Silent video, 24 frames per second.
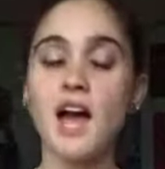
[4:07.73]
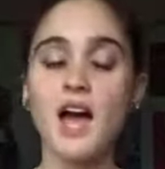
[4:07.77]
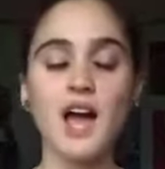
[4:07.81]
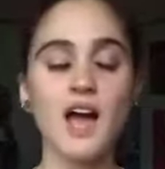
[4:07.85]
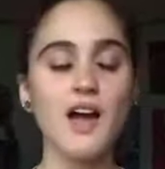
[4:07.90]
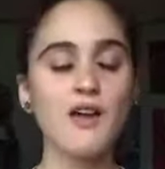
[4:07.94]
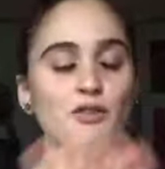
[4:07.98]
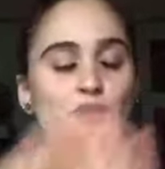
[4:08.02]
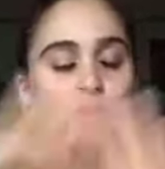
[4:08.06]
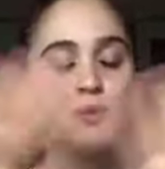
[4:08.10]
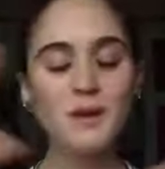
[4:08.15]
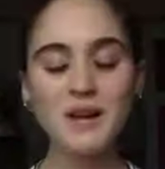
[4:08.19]

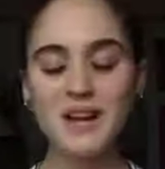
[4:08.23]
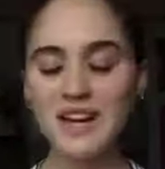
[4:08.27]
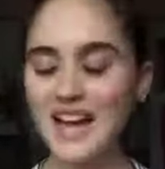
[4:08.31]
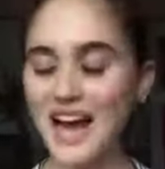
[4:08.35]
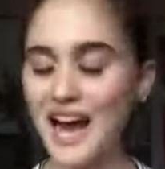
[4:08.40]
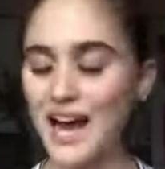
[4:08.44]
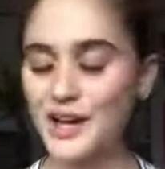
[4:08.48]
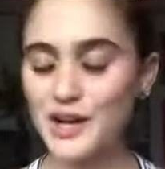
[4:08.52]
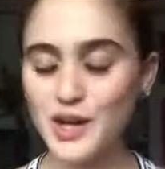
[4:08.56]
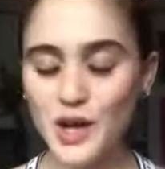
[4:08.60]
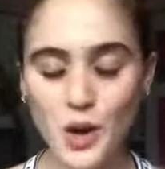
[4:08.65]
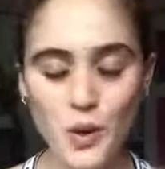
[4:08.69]
Everybody
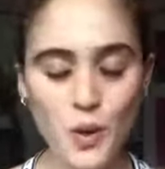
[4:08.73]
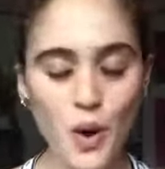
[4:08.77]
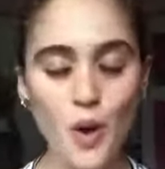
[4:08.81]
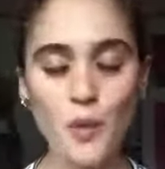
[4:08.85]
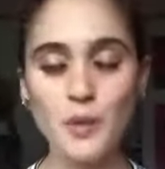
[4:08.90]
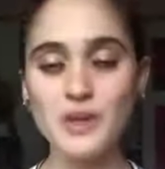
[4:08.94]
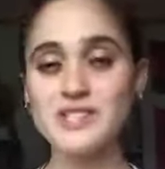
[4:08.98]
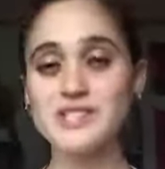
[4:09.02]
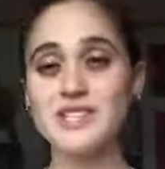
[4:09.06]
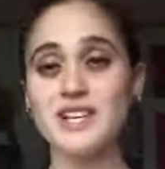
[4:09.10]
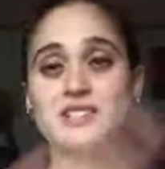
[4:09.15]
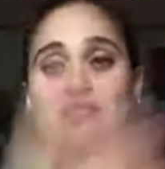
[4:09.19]
I know
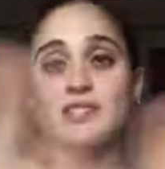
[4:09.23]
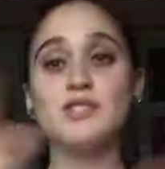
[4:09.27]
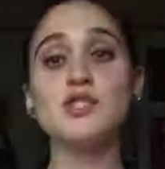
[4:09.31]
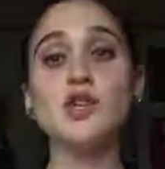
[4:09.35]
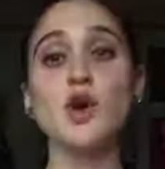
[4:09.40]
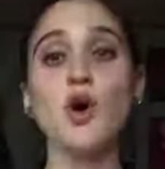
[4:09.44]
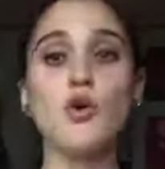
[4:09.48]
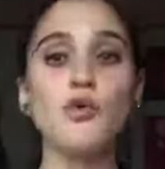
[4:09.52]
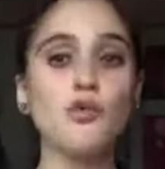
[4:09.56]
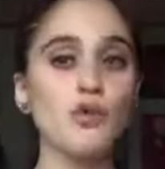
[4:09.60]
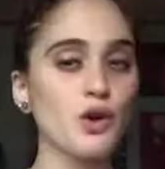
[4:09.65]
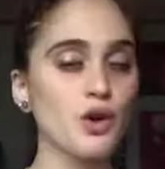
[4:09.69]
always says this
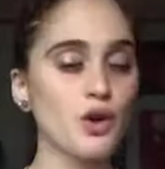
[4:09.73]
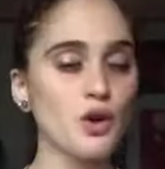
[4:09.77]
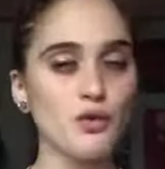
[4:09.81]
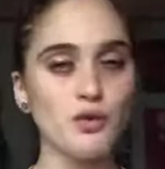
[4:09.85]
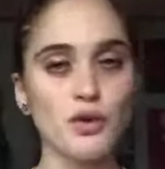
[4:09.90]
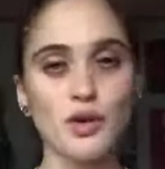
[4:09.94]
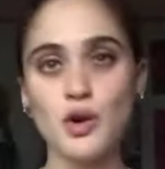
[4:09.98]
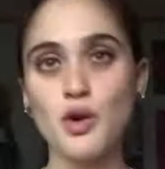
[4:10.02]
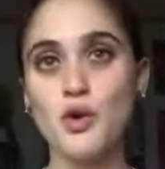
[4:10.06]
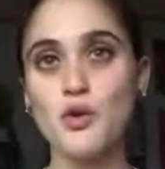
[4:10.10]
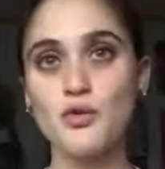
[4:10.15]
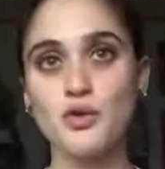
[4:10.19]
over and
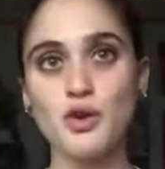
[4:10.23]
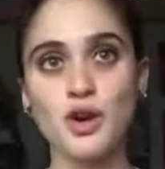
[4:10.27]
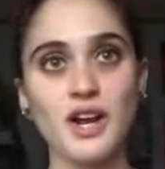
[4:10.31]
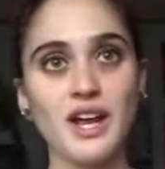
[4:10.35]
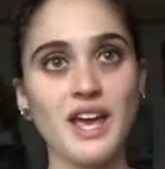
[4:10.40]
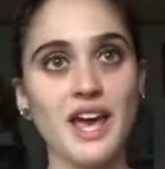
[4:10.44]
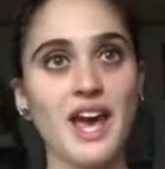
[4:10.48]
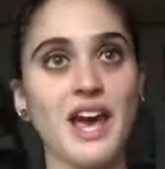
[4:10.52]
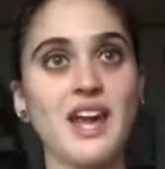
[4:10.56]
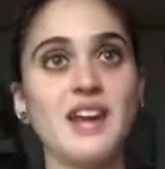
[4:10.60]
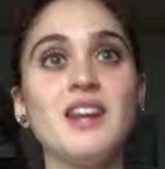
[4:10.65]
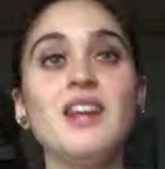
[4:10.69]
over and over
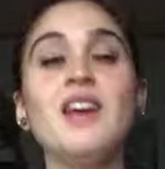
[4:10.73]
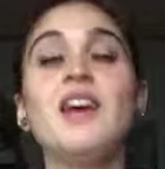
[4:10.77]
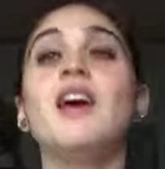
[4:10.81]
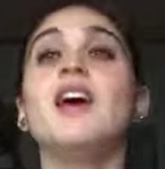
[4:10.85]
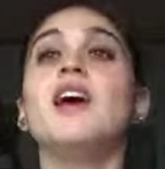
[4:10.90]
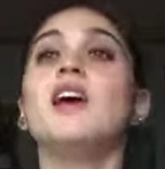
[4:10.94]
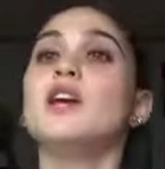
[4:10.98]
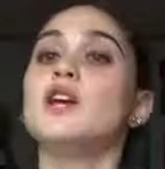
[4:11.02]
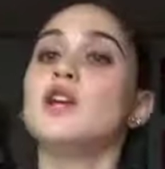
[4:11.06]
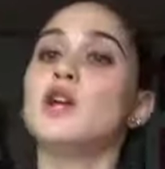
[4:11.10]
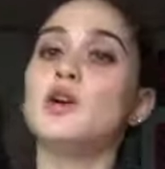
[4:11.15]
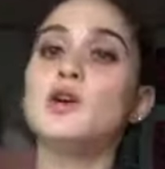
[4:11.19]
again.
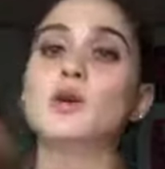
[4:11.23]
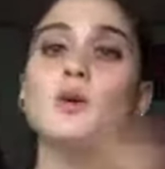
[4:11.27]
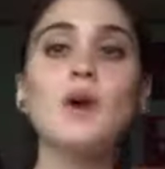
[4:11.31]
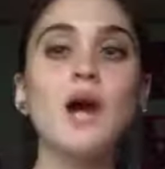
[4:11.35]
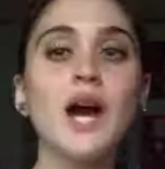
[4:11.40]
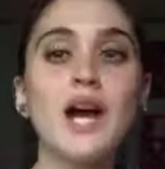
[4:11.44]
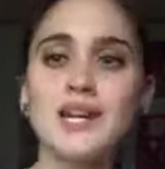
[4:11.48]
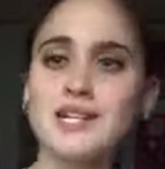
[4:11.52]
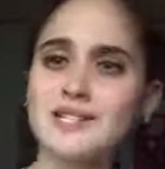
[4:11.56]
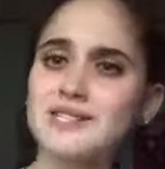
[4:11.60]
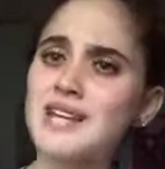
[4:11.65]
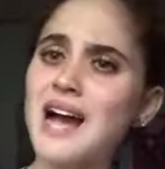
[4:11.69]
You know, you
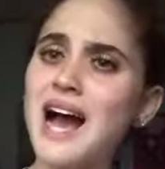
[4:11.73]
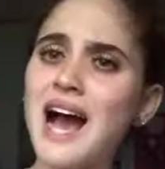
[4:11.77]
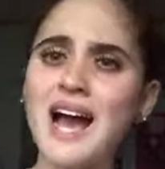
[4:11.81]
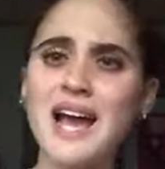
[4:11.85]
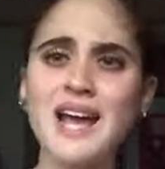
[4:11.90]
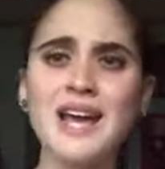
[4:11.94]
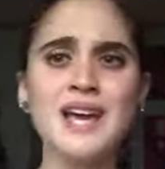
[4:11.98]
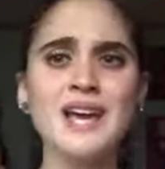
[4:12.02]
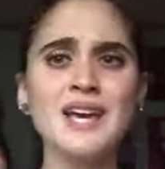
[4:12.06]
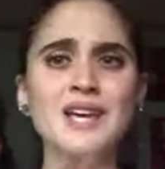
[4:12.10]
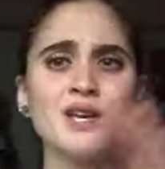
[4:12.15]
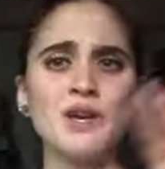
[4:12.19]
gotta
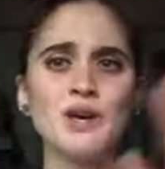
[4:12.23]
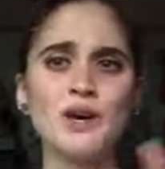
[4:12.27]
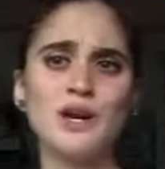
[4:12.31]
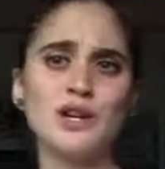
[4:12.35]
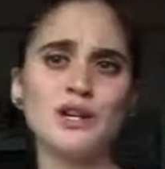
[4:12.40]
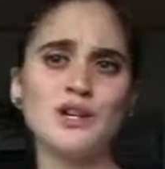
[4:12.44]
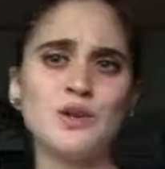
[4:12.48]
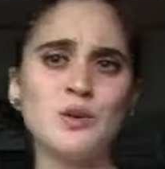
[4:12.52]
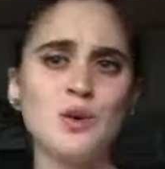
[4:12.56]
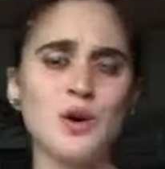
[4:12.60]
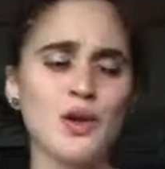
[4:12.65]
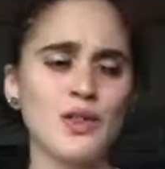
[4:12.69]
diet, you
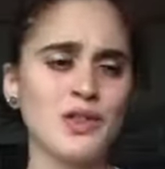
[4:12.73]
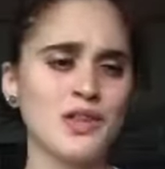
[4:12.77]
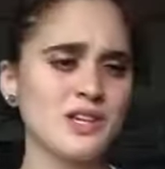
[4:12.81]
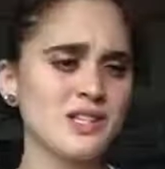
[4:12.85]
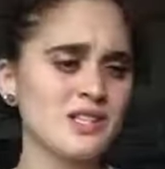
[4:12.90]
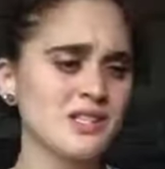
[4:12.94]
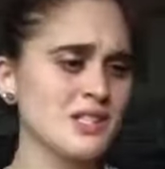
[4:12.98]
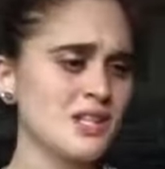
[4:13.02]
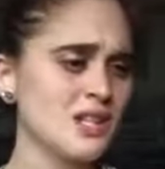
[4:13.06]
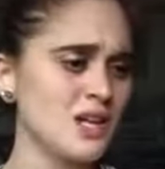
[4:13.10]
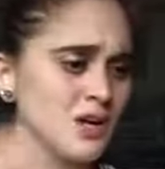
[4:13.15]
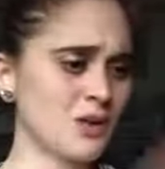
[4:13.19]
gotta do all
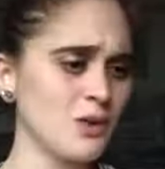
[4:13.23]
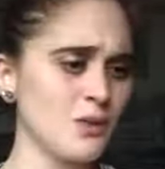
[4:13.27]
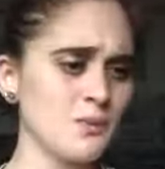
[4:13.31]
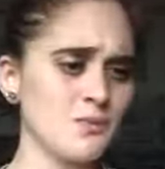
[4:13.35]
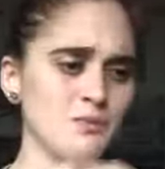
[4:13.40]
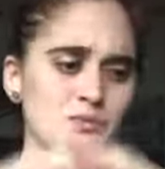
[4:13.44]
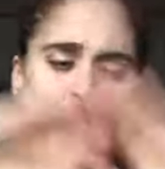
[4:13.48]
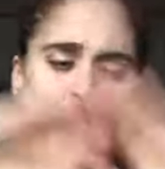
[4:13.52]
these, you know,